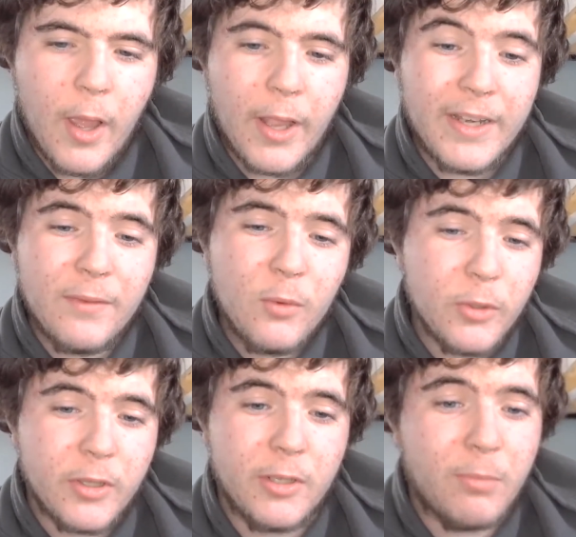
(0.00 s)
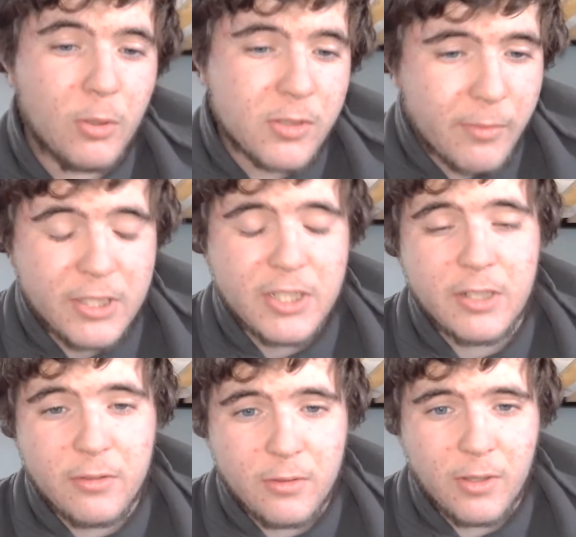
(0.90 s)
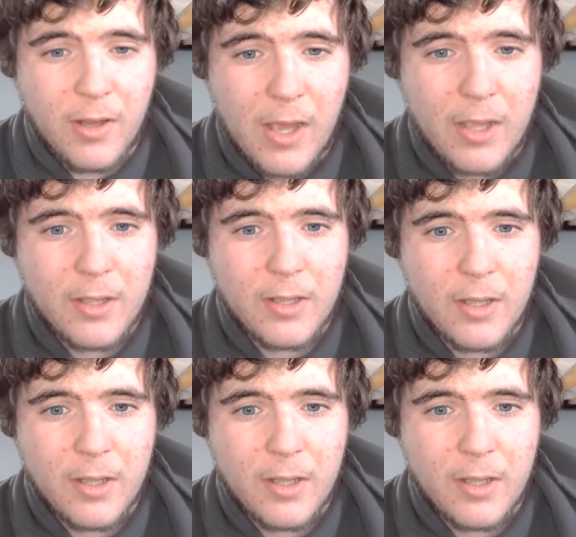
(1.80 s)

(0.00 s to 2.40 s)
I never really post my channel a lot.